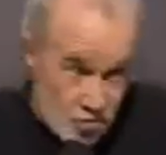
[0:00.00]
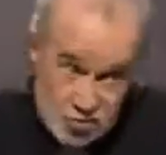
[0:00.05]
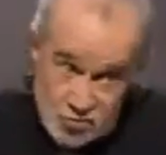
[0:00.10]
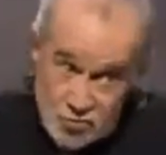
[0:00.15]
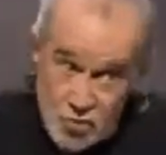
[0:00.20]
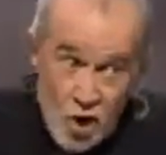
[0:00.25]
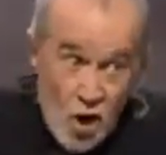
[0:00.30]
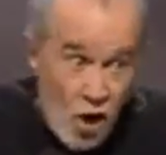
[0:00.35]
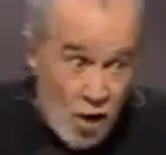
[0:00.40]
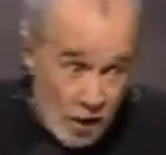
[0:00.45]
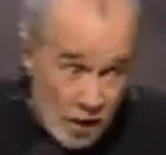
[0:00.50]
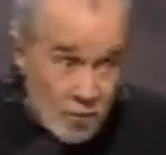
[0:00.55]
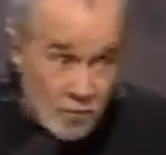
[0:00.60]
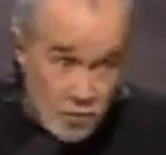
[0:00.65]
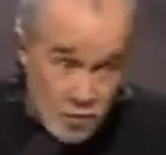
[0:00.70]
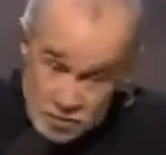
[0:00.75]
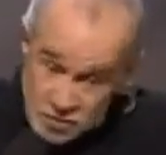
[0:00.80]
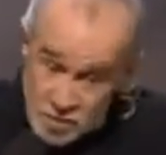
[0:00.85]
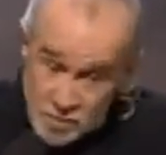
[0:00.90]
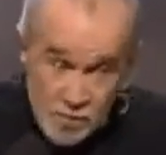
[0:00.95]
Strong
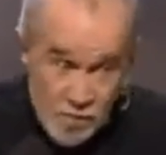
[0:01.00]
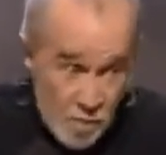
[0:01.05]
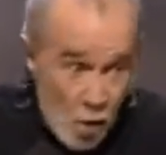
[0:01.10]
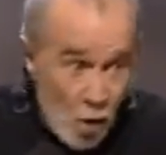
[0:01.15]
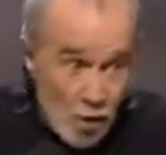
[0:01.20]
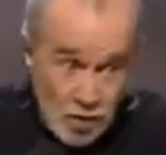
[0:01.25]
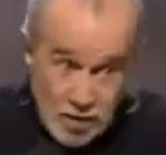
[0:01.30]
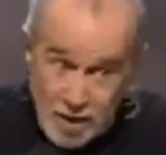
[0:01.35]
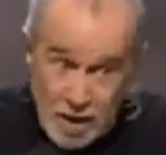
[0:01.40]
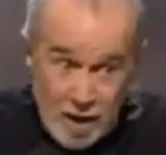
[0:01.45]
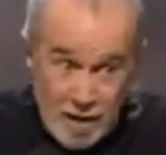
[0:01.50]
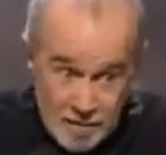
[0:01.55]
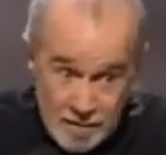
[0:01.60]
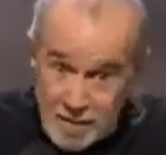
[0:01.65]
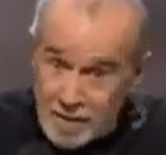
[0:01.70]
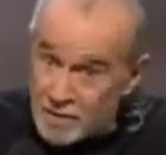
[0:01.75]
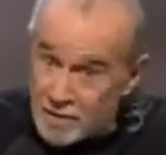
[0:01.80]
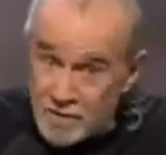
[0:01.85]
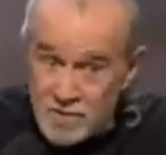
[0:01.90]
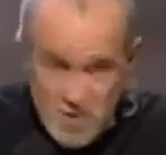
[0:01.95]
interest in promoting the
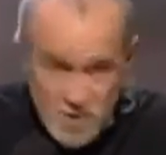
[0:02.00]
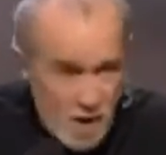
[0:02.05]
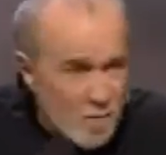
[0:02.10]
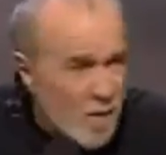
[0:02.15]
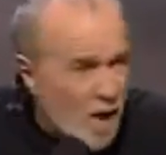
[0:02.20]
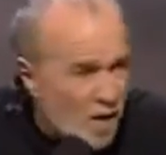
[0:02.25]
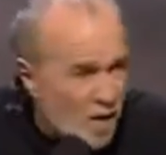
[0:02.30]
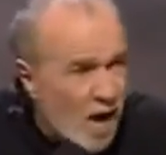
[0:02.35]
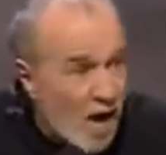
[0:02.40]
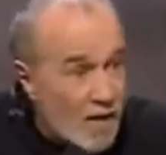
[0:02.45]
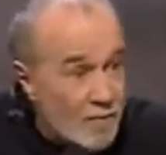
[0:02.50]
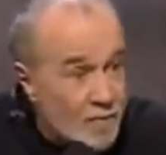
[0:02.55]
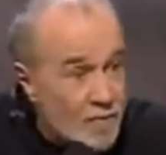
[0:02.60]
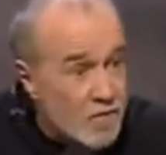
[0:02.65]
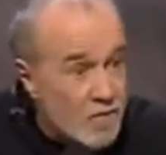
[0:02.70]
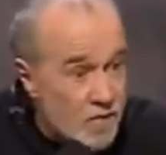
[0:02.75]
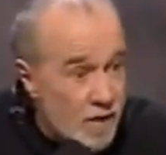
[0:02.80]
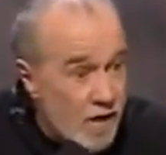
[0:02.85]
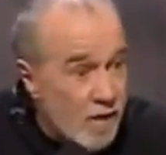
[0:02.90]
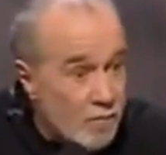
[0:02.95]
idea that somehow life
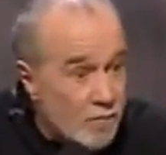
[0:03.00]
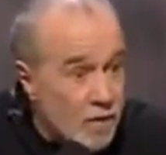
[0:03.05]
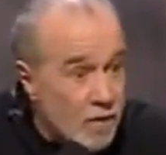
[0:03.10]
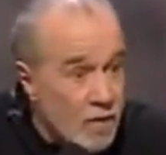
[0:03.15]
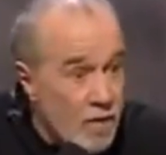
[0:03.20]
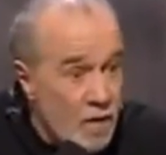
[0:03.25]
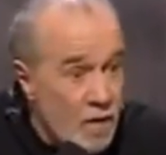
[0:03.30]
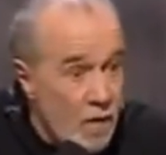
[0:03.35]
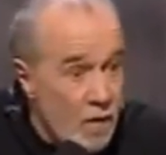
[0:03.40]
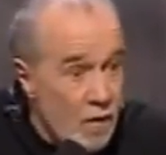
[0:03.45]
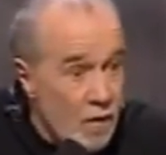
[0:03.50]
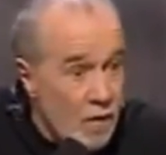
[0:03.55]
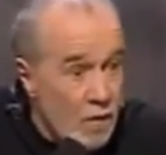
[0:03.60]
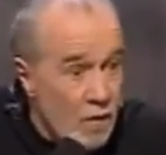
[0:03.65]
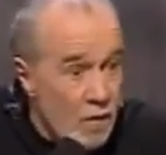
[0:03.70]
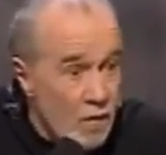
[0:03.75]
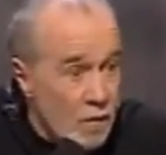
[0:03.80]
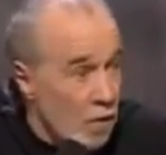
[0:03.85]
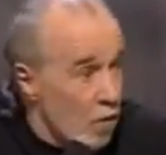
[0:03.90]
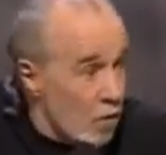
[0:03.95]
is sacred.
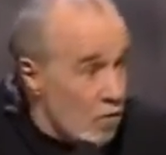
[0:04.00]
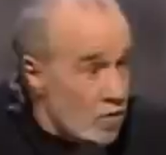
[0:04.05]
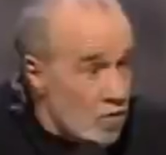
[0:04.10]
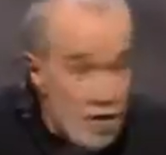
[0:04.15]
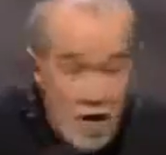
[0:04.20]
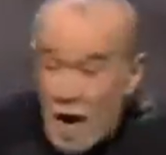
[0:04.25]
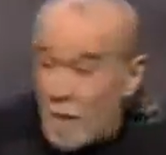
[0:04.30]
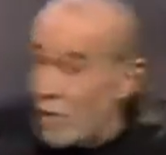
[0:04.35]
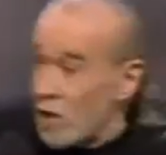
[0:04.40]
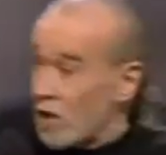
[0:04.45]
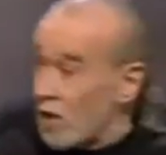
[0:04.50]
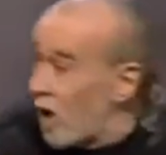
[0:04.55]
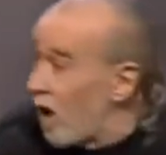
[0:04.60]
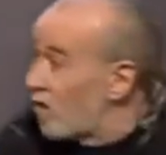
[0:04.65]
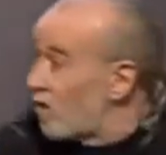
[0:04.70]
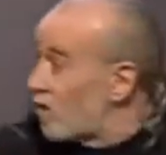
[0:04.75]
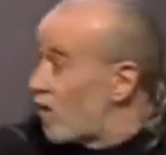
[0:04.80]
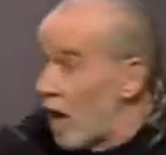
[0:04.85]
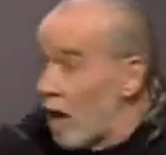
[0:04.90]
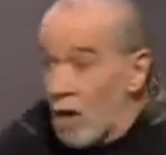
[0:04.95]
You don't see Abbott and
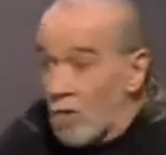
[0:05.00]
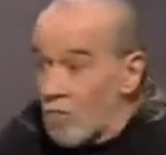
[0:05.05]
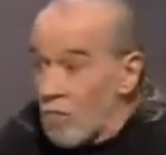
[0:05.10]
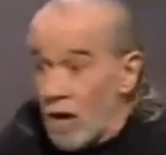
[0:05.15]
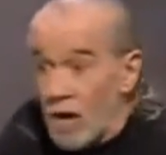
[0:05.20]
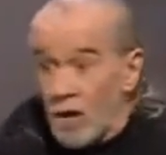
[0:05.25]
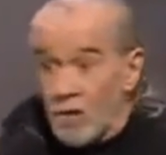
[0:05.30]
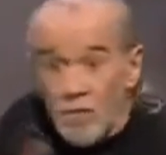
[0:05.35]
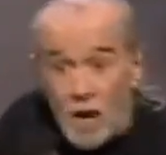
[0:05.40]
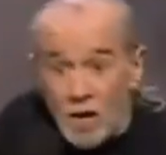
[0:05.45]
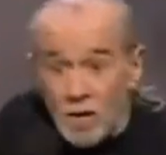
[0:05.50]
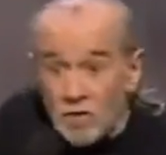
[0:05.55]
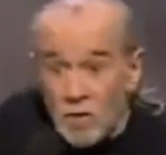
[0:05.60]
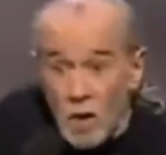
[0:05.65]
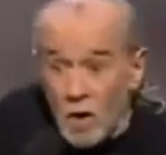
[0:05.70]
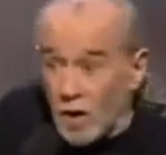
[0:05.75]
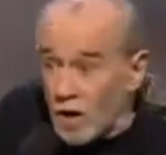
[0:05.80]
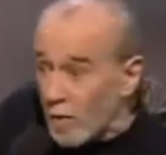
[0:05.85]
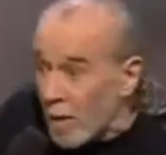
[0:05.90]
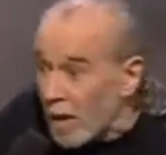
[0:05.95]
Costello running around
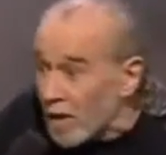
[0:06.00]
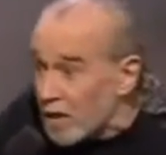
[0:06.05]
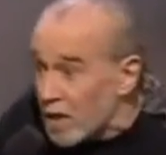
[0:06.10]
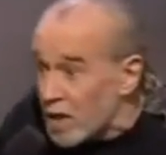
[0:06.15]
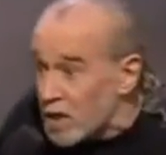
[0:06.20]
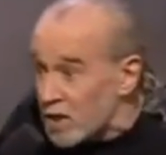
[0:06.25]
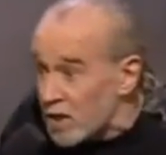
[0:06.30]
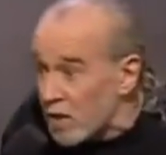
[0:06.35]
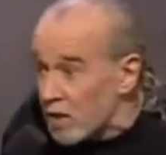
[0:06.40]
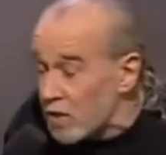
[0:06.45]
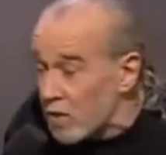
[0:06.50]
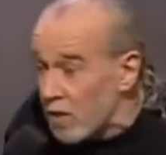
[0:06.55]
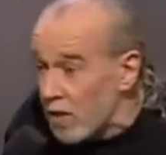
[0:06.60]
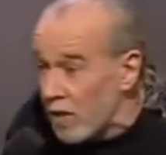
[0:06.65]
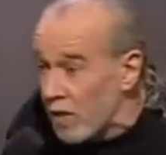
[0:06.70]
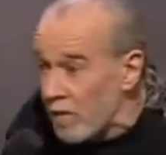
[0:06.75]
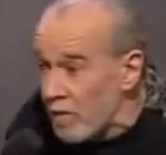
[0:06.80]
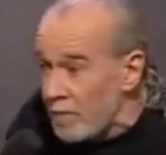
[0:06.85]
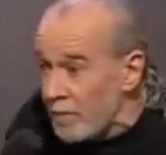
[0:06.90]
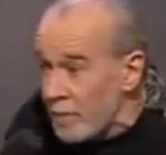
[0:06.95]
talking about this shit, do
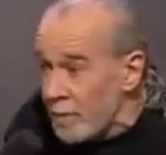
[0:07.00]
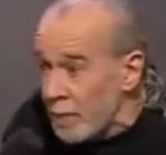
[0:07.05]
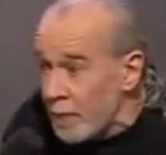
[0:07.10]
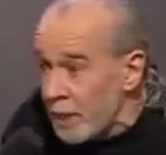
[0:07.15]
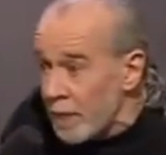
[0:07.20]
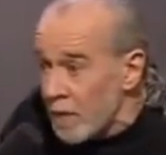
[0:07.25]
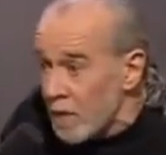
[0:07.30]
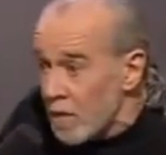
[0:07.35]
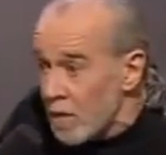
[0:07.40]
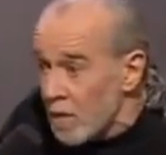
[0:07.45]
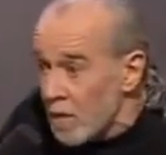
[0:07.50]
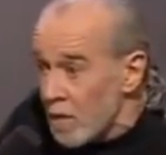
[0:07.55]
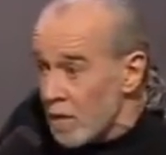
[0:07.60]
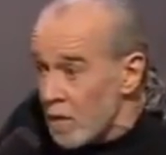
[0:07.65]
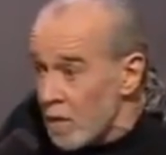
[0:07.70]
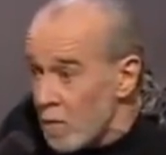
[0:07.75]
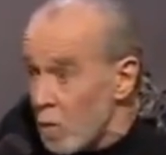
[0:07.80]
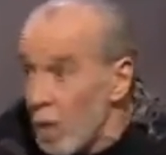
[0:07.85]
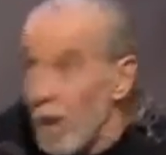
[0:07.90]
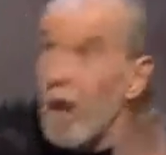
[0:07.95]
you?
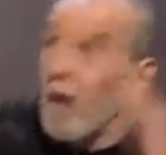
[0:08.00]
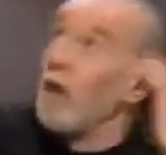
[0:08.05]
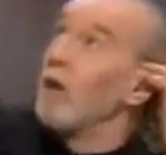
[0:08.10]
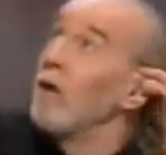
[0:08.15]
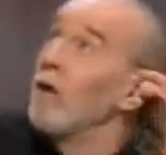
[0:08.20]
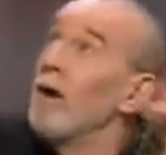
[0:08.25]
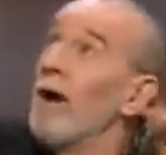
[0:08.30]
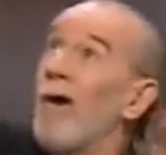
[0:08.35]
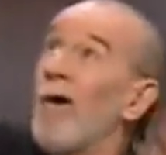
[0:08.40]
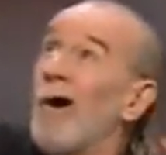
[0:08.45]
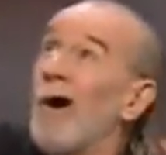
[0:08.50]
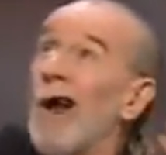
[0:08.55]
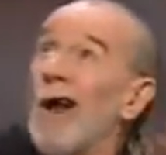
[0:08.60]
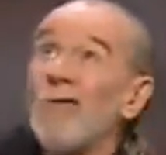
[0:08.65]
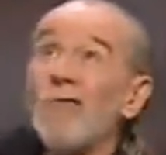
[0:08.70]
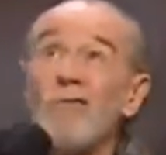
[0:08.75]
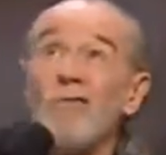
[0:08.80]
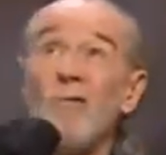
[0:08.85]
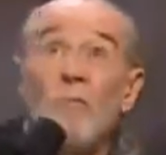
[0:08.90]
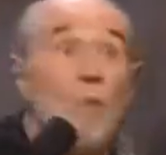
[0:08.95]
We're not hearing a whole
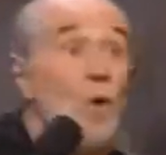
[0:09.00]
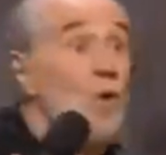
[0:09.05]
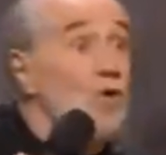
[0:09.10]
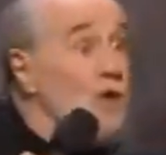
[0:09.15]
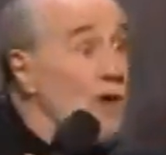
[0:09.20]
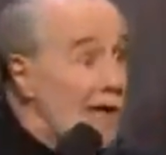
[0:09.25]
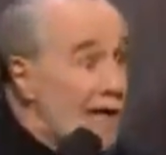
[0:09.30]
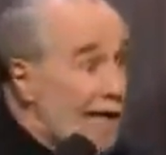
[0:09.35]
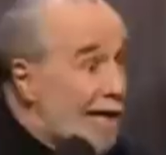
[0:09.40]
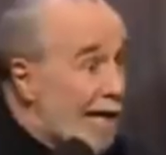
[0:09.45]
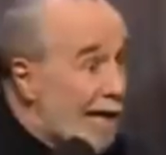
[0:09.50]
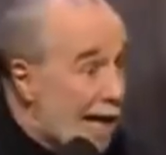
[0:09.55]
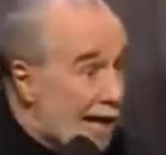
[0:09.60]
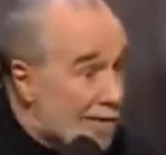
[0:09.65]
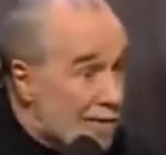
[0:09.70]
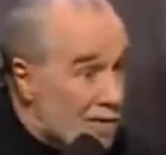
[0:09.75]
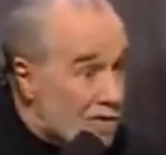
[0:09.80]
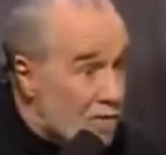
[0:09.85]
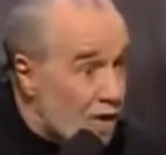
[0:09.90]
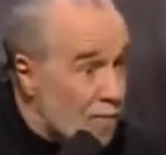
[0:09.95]
lot from Mussolini
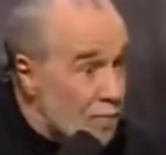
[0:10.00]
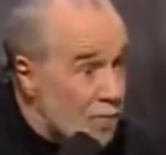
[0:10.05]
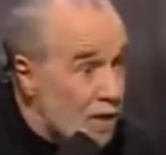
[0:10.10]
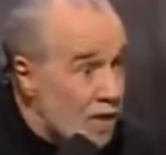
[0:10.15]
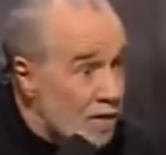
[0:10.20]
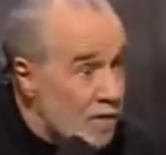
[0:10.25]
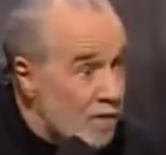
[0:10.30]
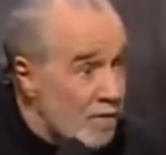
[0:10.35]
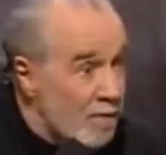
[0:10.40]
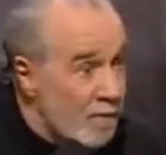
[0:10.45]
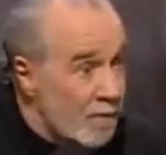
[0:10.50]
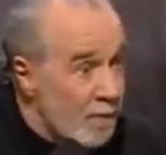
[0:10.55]
on the subject.